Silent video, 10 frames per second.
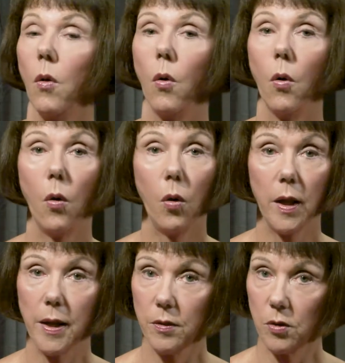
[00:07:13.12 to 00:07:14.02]
All
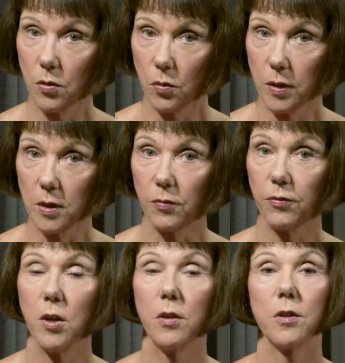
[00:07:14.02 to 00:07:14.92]
I do is
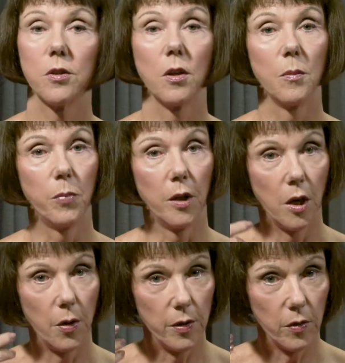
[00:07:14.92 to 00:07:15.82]
focus on
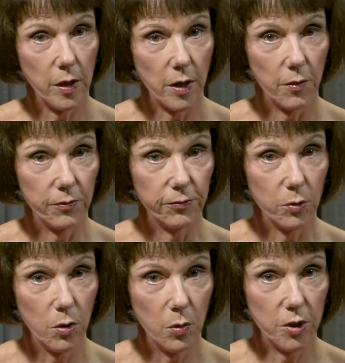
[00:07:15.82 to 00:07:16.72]
blowing the air
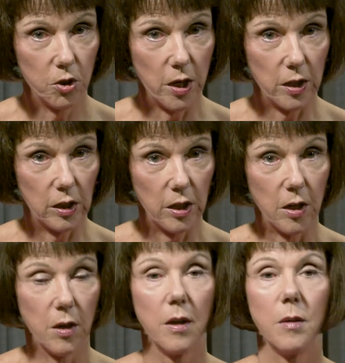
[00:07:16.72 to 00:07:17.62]
forward gently